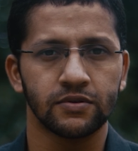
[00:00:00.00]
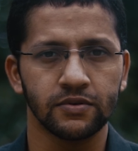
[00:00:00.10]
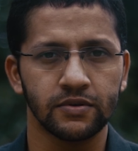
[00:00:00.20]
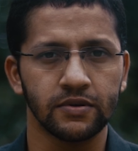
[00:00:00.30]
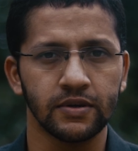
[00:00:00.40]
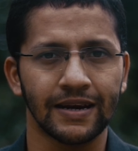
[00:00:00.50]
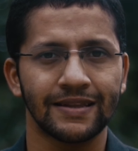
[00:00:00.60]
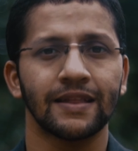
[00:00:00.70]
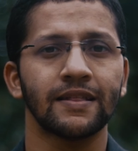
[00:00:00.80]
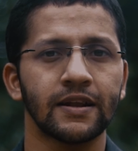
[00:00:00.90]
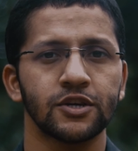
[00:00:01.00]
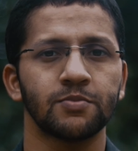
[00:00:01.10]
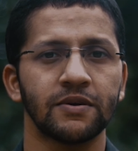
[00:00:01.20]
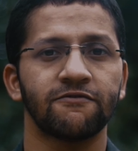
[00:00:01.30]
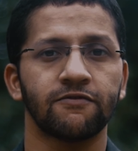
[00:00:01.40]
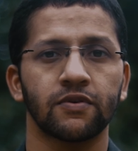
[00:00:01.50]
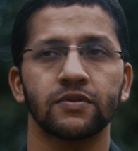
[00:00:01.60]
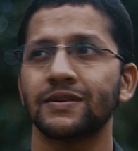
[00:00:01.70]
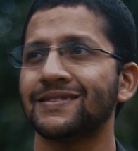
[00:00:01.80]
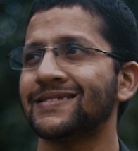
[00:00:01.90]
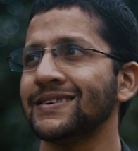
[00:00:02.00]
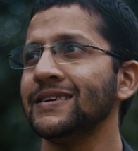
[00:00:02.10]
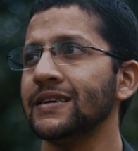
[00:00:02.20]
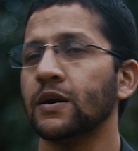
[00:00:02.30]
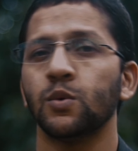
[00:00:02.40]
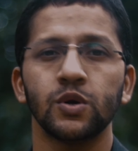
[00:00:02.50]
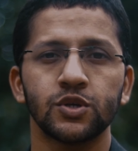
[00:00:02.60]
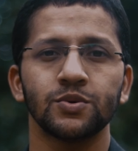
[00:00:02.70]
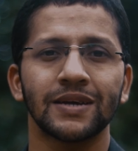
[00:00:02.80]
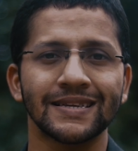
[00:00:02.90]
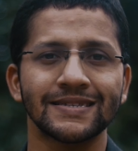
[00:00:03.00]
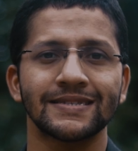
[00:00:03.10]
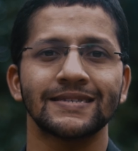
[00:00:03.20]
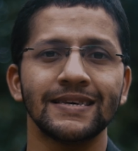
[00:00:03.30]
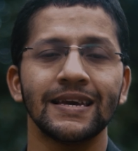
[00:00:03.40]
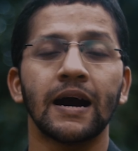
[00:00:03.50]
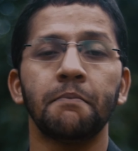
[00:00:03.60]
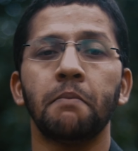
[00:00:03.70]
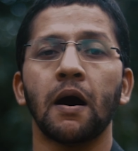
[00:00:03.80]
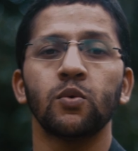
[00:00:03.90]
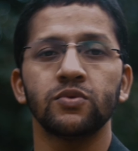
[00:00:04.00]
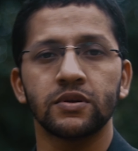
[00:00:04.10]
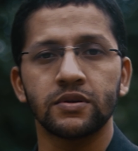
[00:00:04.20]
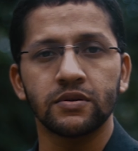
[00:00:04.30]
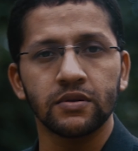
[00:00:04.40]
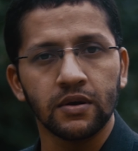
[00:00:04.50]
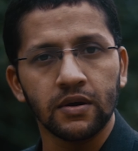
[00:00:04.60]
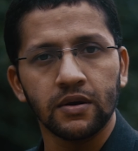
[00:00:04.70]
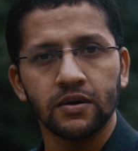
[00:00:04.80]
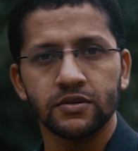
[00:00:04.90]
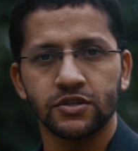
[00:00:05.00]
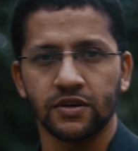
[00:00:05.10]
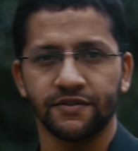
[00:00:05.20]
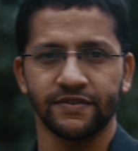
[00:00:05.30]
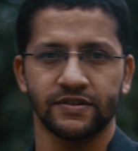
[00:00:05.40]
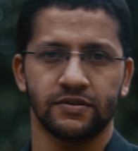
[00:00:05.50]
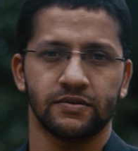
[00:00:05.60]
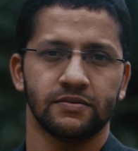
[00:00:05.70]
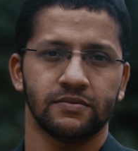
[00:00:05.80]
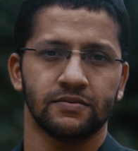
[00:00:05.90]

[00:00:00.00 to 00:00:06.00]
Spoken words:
to get the nourishment for the tree which we can see above the surface,